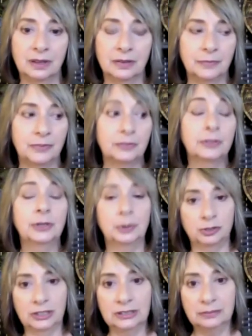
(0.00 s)

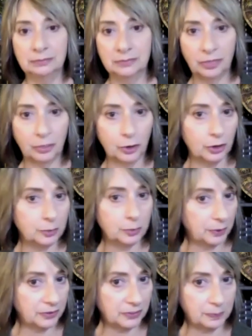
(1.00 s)
solution, third
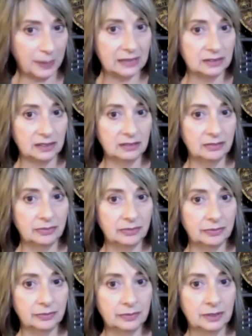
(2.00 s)
perspective,
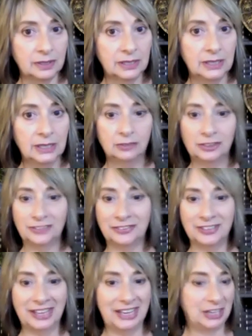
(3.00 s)
just
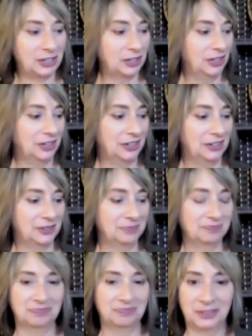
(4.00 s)
like
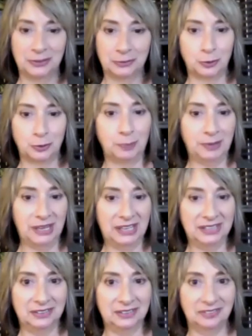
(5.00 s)

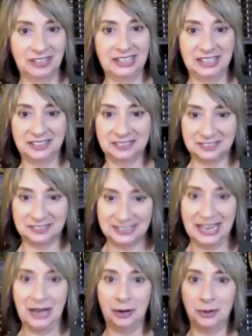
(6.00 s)
Scorpion, Phoenix,
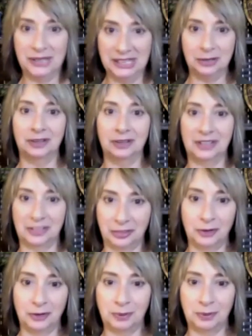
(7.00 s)
now Eagle, a
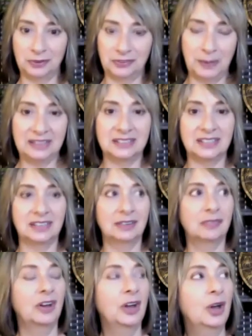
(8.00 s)
third
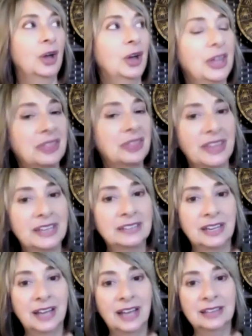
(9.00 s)
perspective that
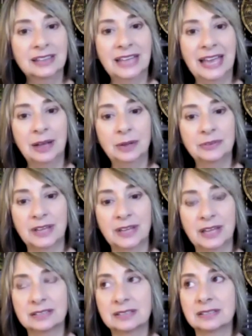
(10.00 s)
allows
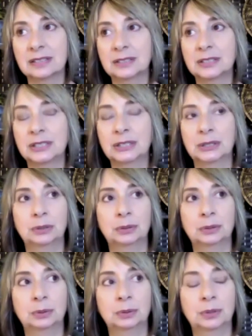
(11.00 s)
us
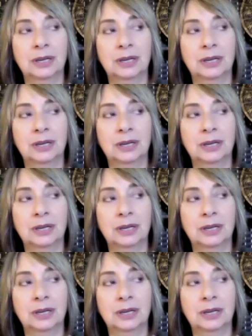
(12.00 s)
to